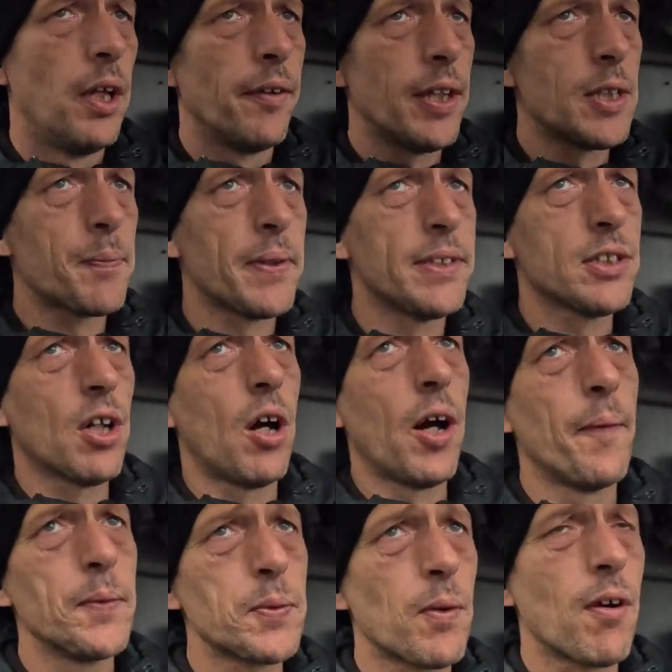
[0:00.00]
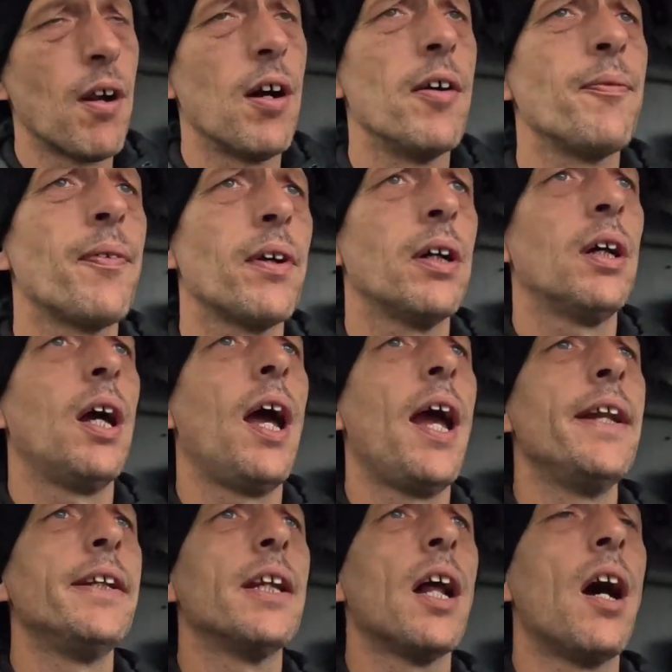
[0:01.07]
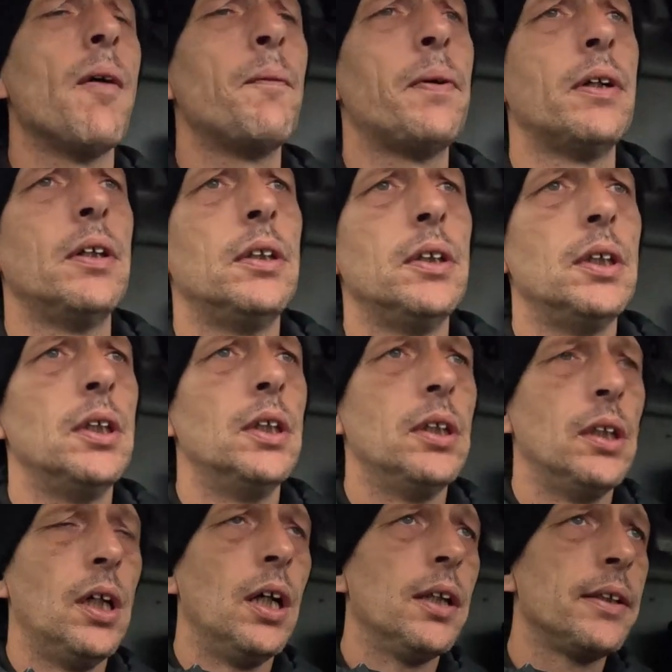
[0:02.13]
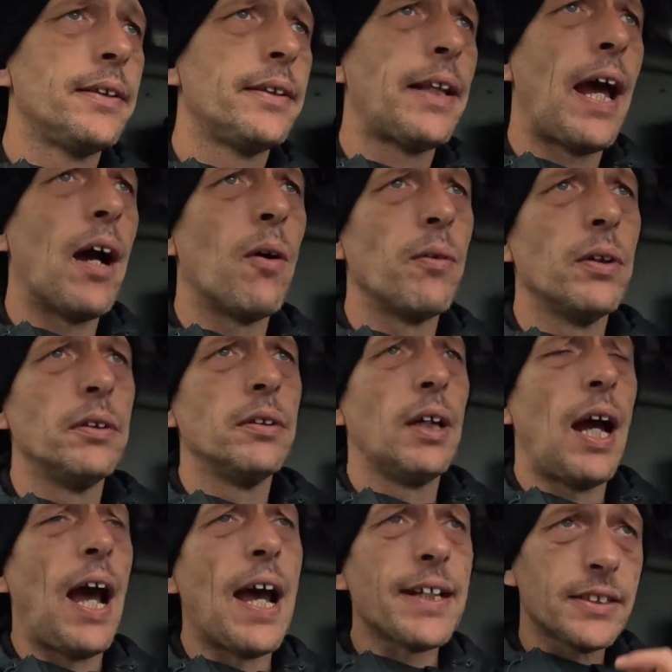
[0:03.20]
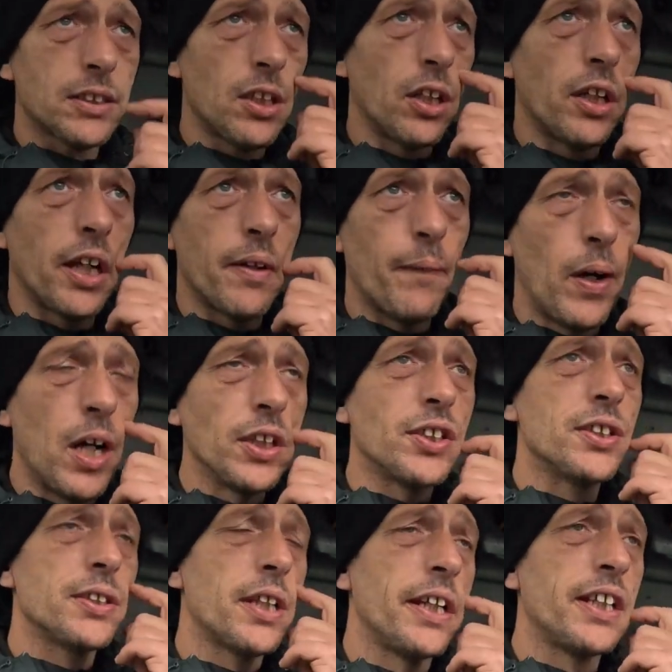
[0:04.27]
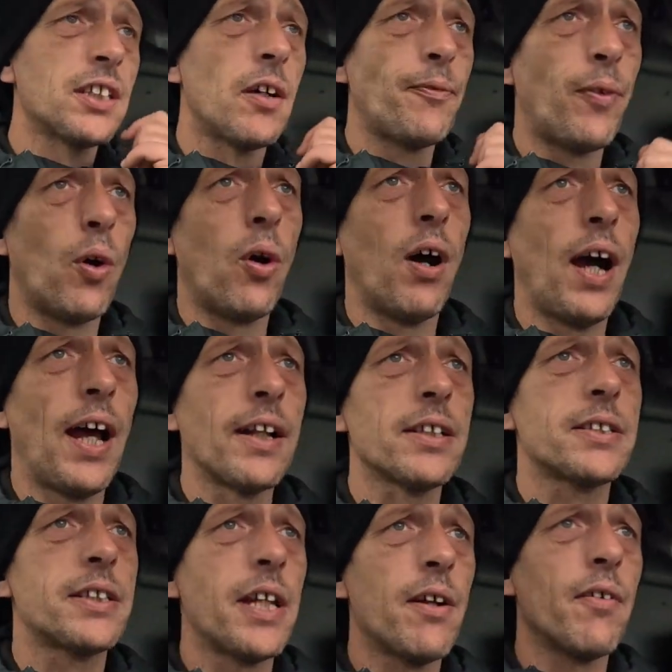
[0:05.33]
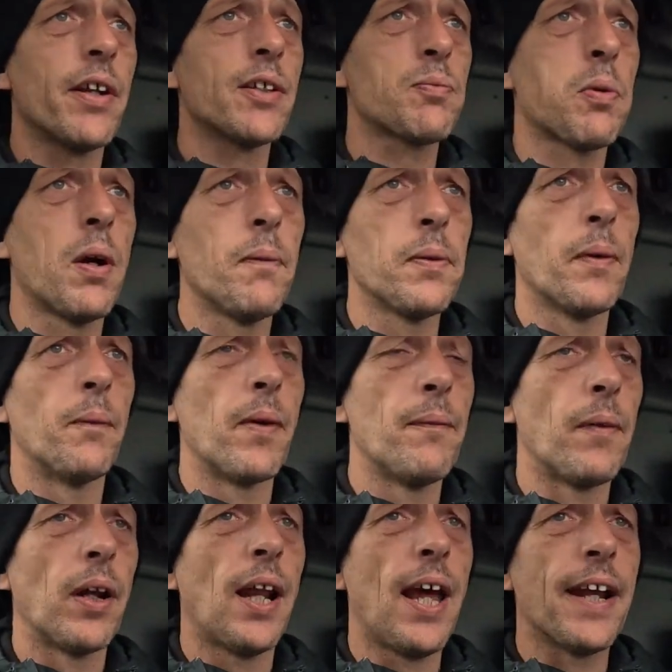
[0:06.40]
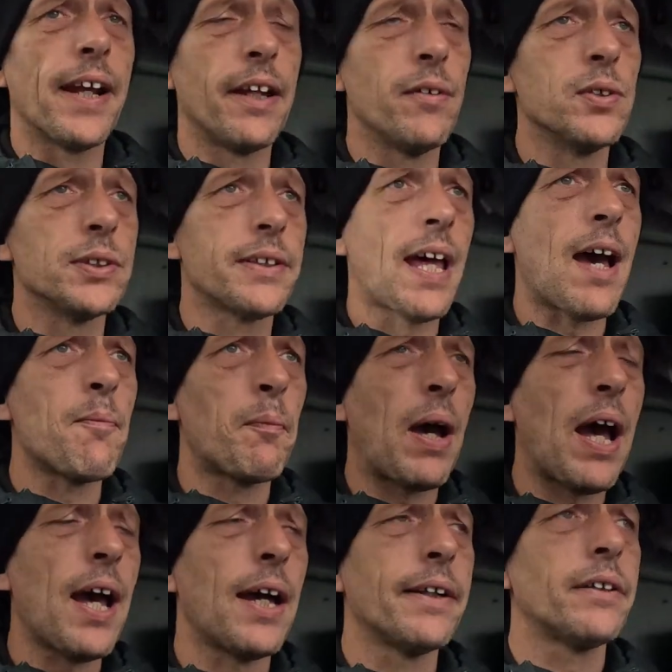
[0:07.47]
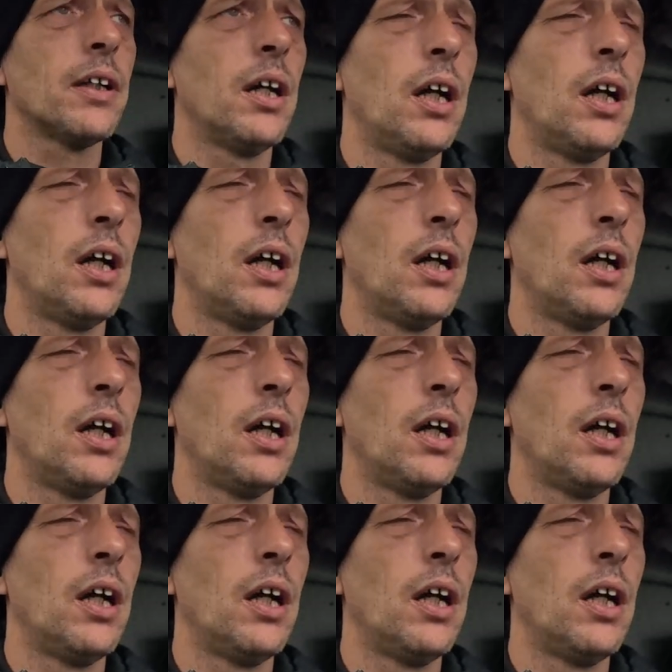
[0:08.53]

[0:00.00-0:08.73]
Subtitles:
There's been times where I've ended up down an accident and emergency because I thought I had a serious problem with my leg. It was that bad.